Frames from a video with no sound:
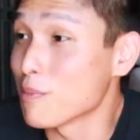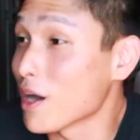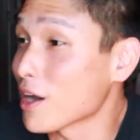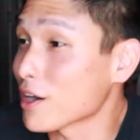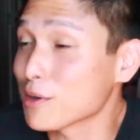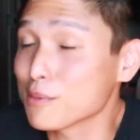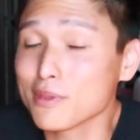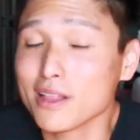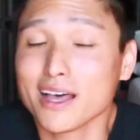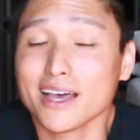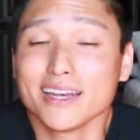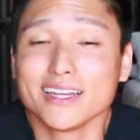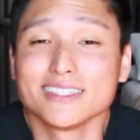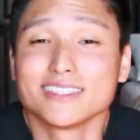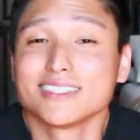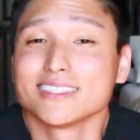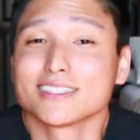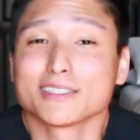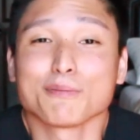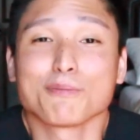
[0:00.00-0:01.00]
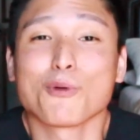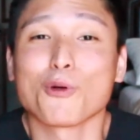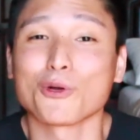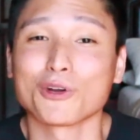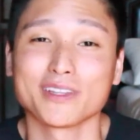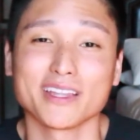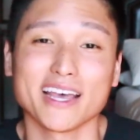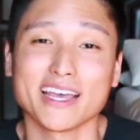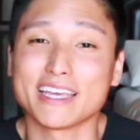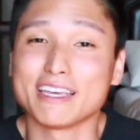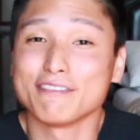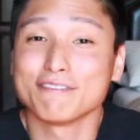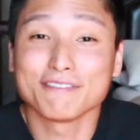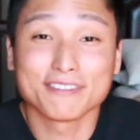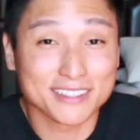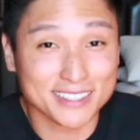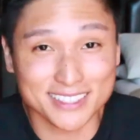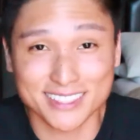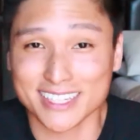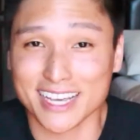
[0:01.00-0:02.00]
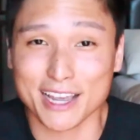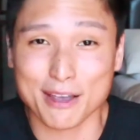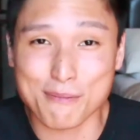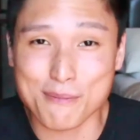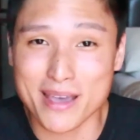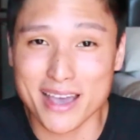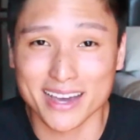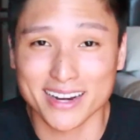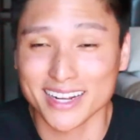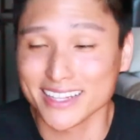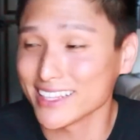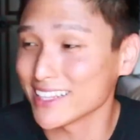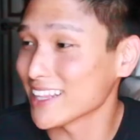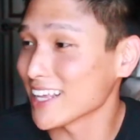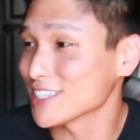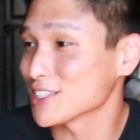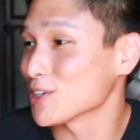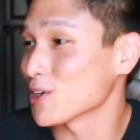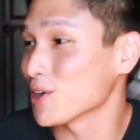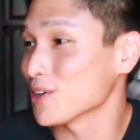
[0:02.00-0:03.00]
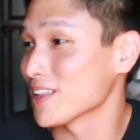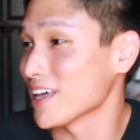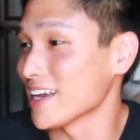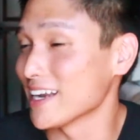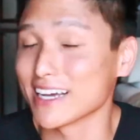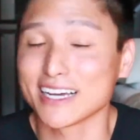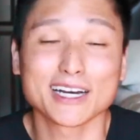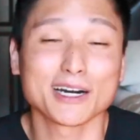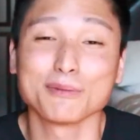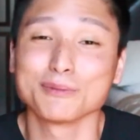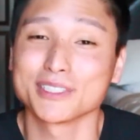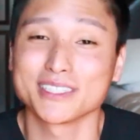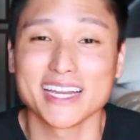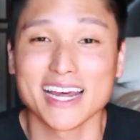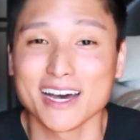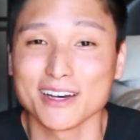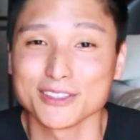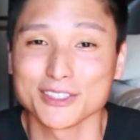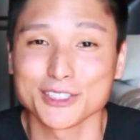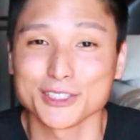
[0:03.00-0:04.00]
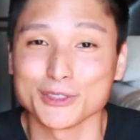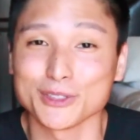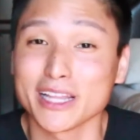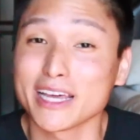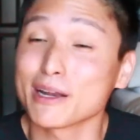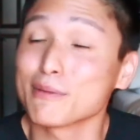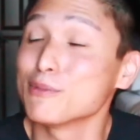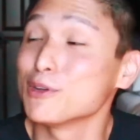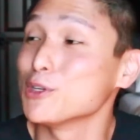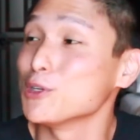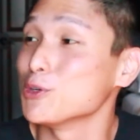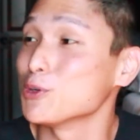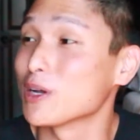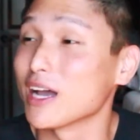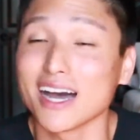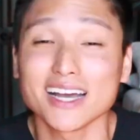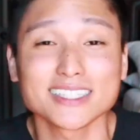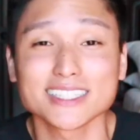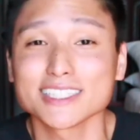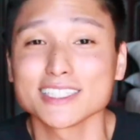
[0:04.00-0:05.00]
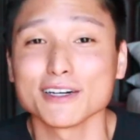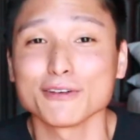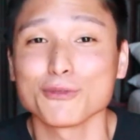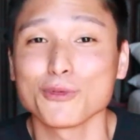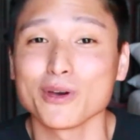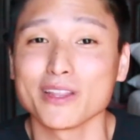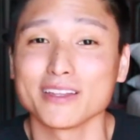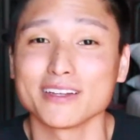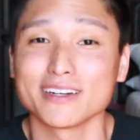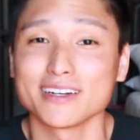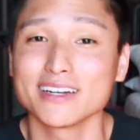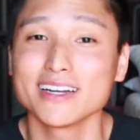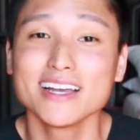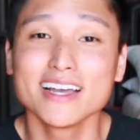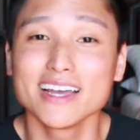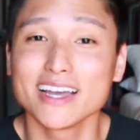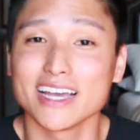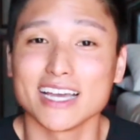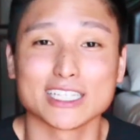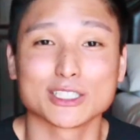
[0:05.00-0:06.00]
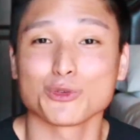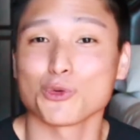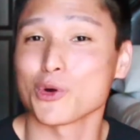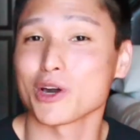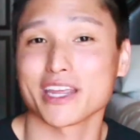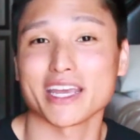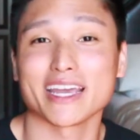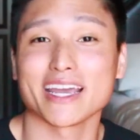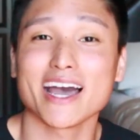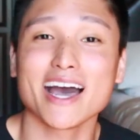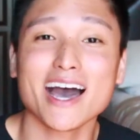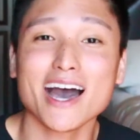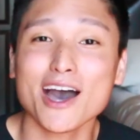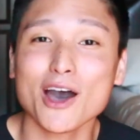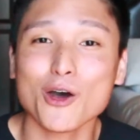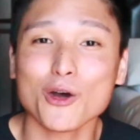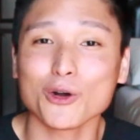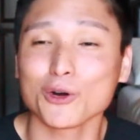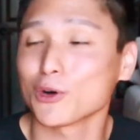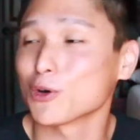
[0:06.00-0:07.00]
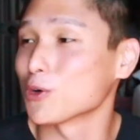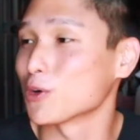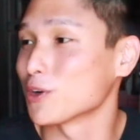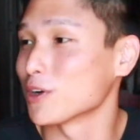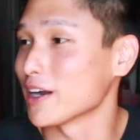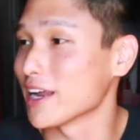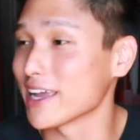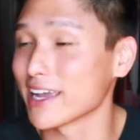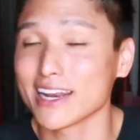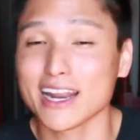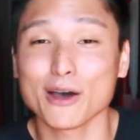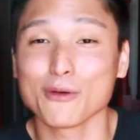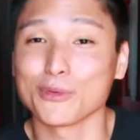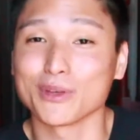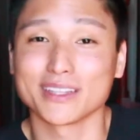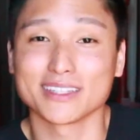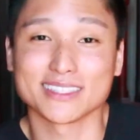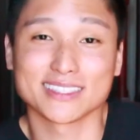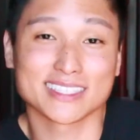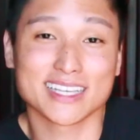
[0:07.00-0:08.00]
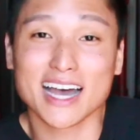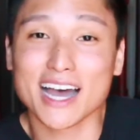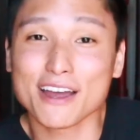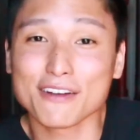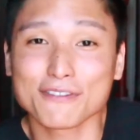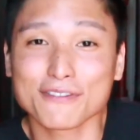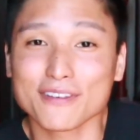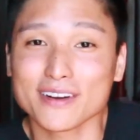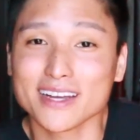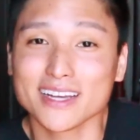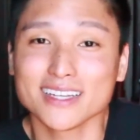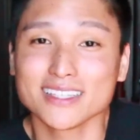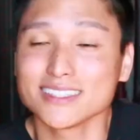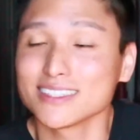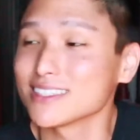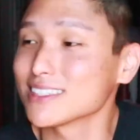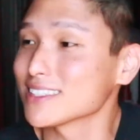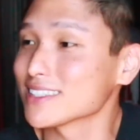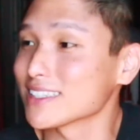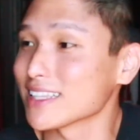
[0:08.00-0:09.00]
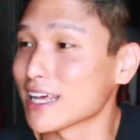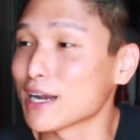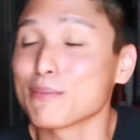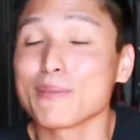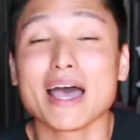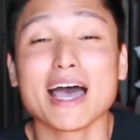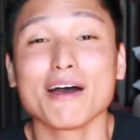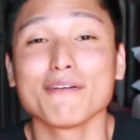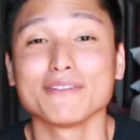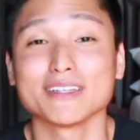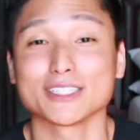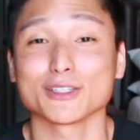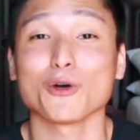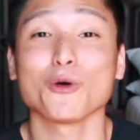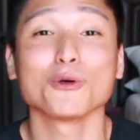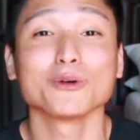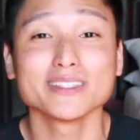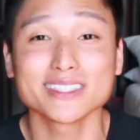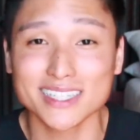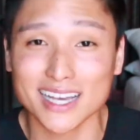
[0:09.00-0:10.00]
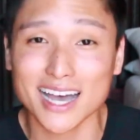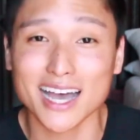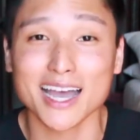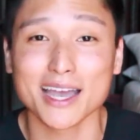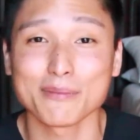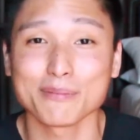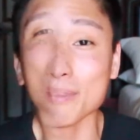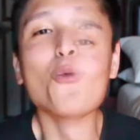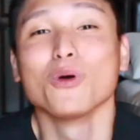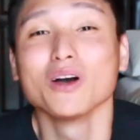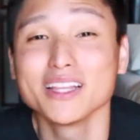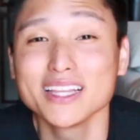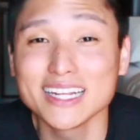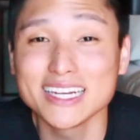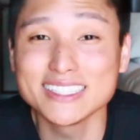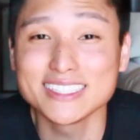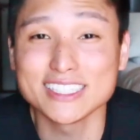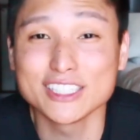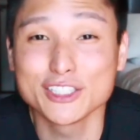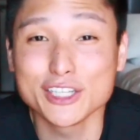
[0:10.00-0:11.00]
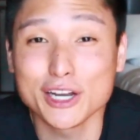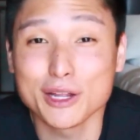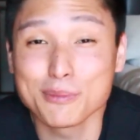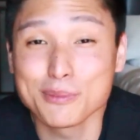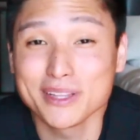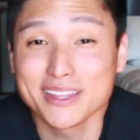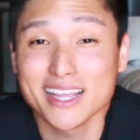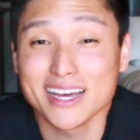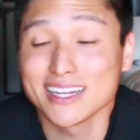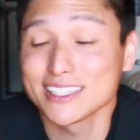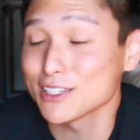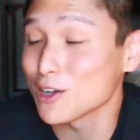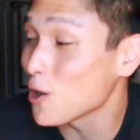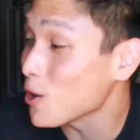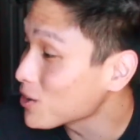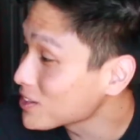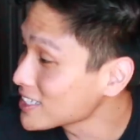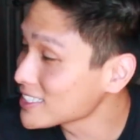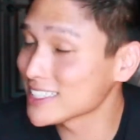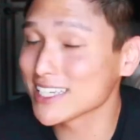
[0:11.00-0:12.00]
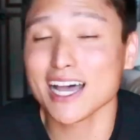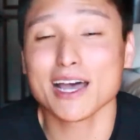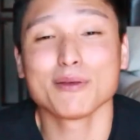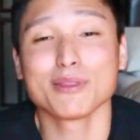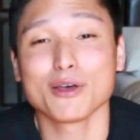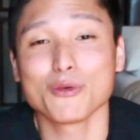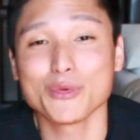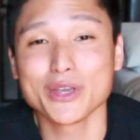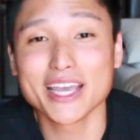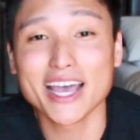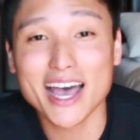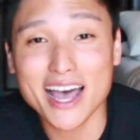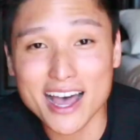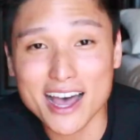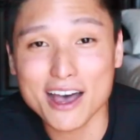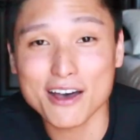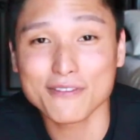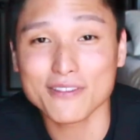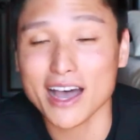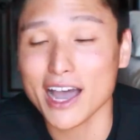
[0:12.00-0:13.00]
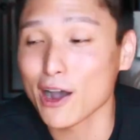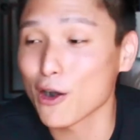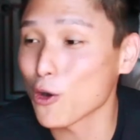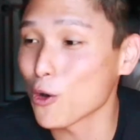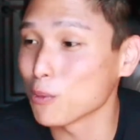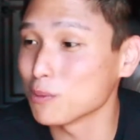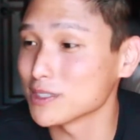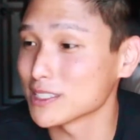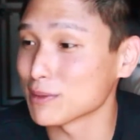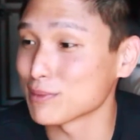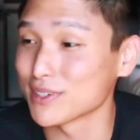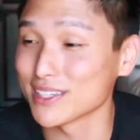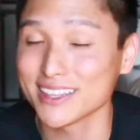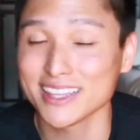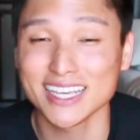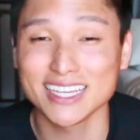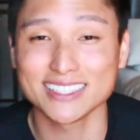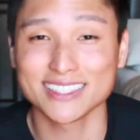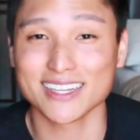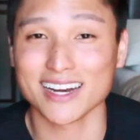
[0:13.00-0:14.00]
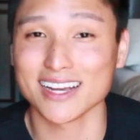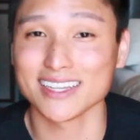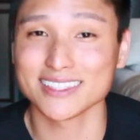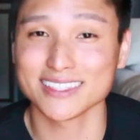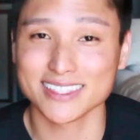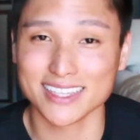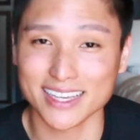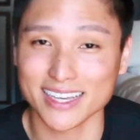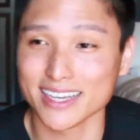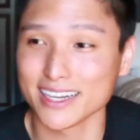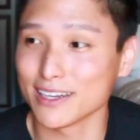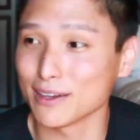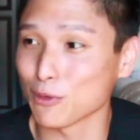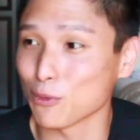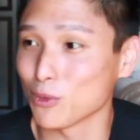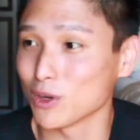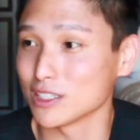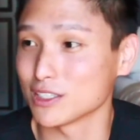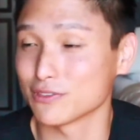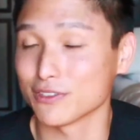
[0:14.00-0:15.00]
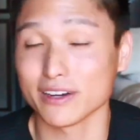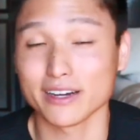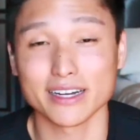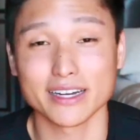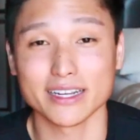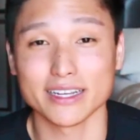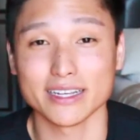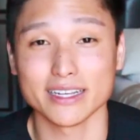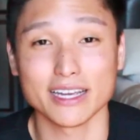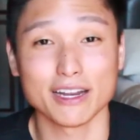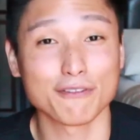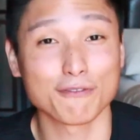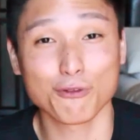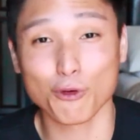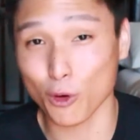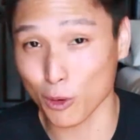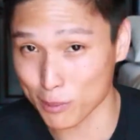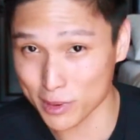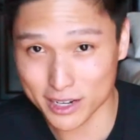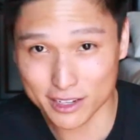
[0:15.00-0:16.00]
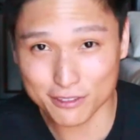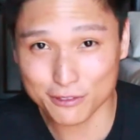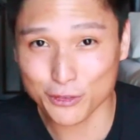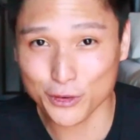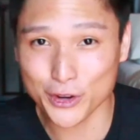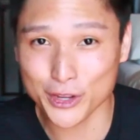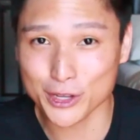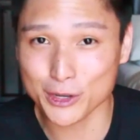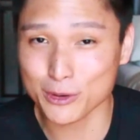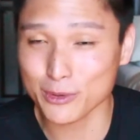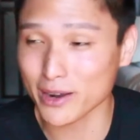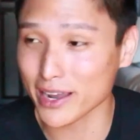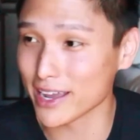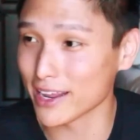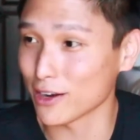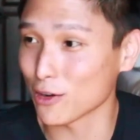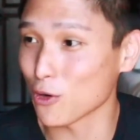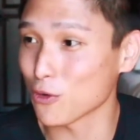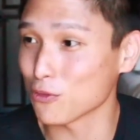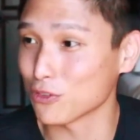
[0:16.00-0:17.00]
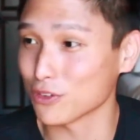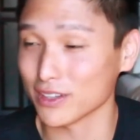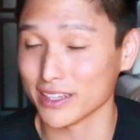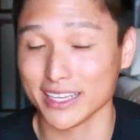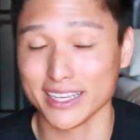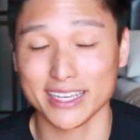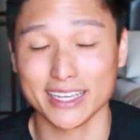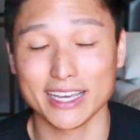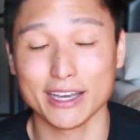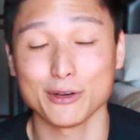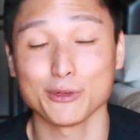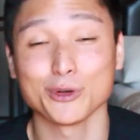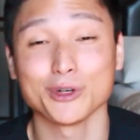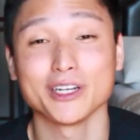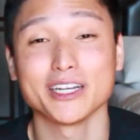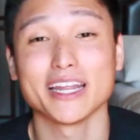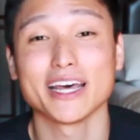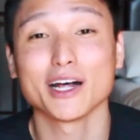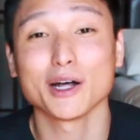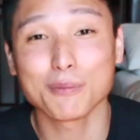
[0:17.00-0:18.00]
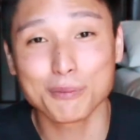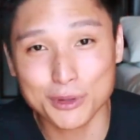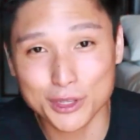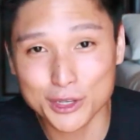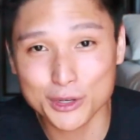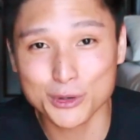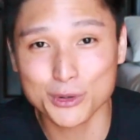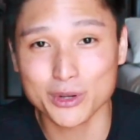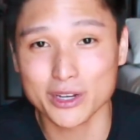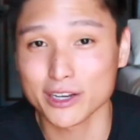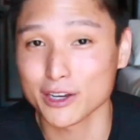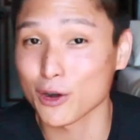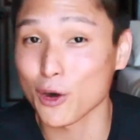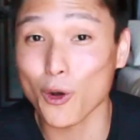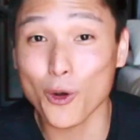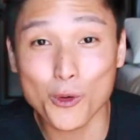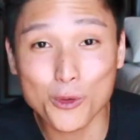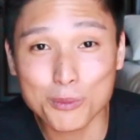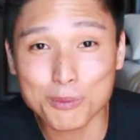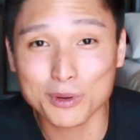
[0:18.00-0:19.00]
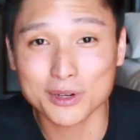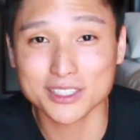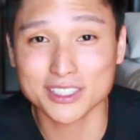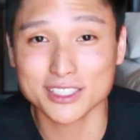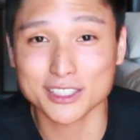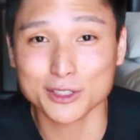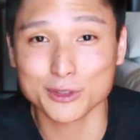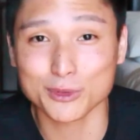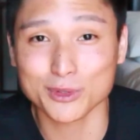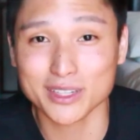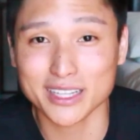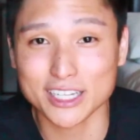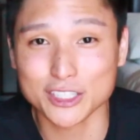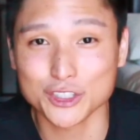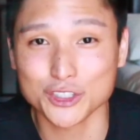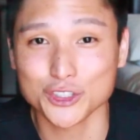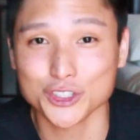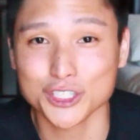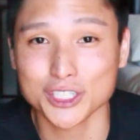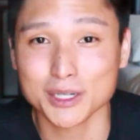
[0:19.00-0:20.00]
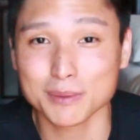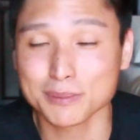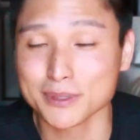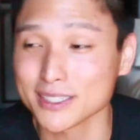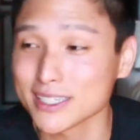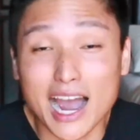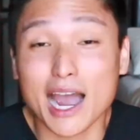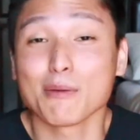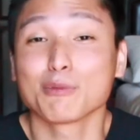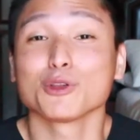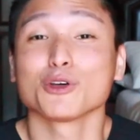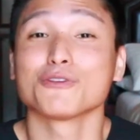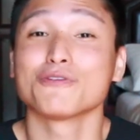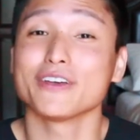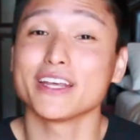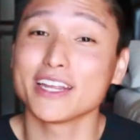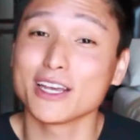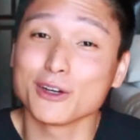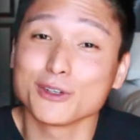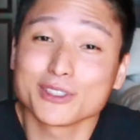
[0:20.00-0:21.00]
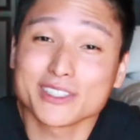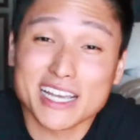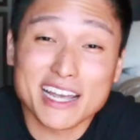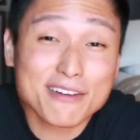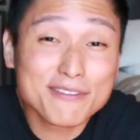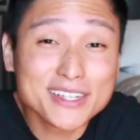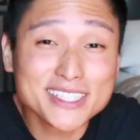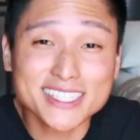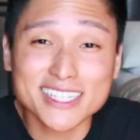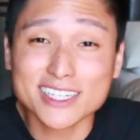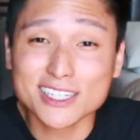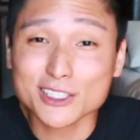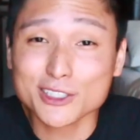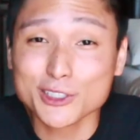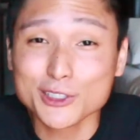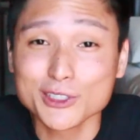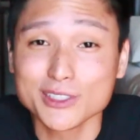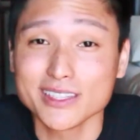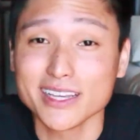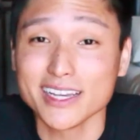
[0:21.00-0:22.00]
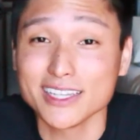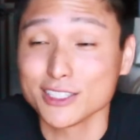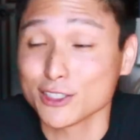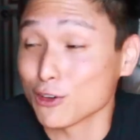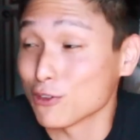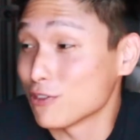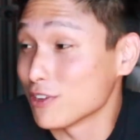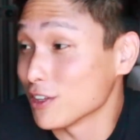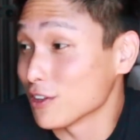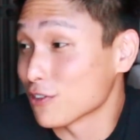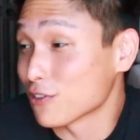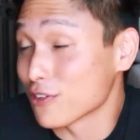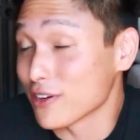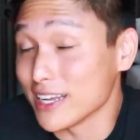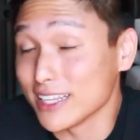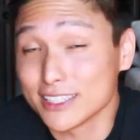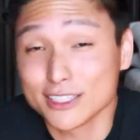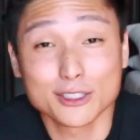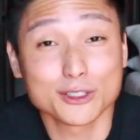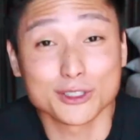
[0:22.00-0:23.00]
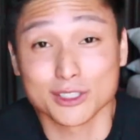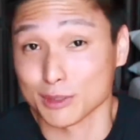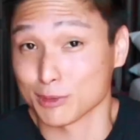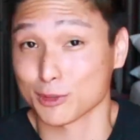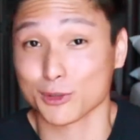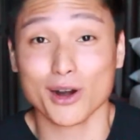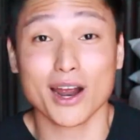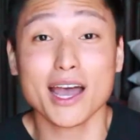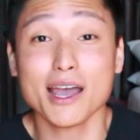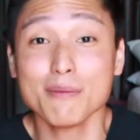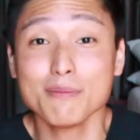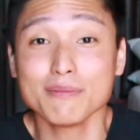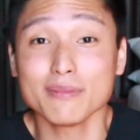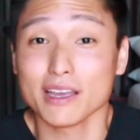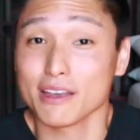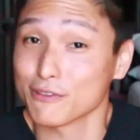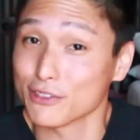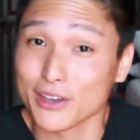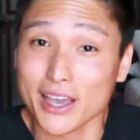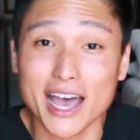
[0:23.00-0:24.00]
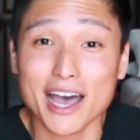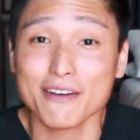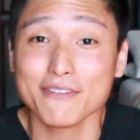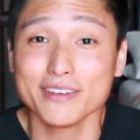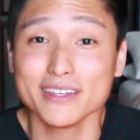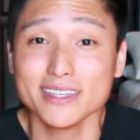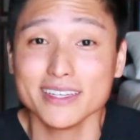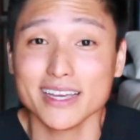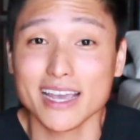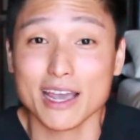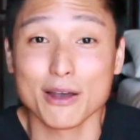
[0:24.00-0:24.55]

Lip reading: Bottom line, it's just important that he feels like a man. I think that's all that it comes down to. Let him do guy stuff, whether it's working out or hanging out with his guy friends. Just let him have his own time. Well, ladies and gentlemen, that is all the time that we have. I hope some of the things that I said was very informative for you, and hopefully it would help you in your own personal relationships. I upload videos every single Tuesday, so feel free to subscribe if you haven't.